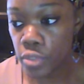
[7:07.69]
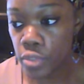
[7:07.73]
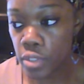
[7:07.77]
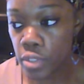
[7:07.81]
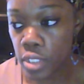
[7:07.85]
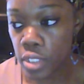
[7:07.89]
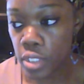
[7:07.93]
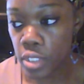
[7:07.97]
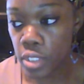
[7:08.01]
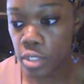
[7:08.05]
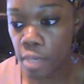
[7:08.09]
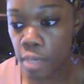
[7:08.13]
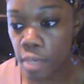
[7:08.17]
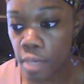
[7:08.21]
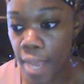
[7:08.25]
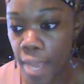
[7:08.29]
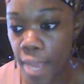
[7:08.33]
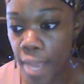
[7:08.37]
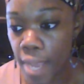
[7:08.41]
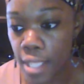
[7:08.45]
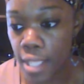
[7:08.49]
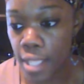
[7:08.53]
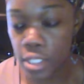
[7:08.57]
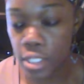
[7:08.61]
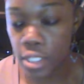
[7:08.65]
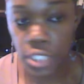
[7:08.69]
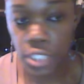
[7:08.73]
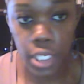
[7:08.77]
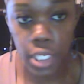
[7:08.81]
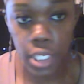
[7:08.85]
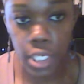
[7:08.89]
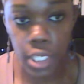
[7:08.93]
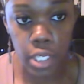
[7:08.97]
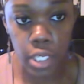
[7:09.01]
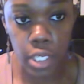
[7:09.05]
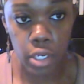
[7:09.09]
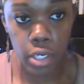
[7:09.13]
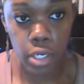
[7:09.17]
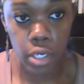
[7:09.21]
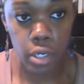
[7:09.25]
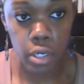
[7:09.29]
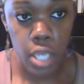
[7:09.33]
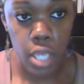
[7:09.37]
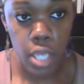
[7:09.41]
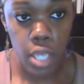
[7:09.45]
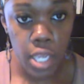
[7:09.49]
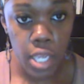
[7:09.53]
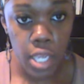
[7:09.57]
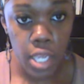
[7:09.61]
So this is our balance sheet here.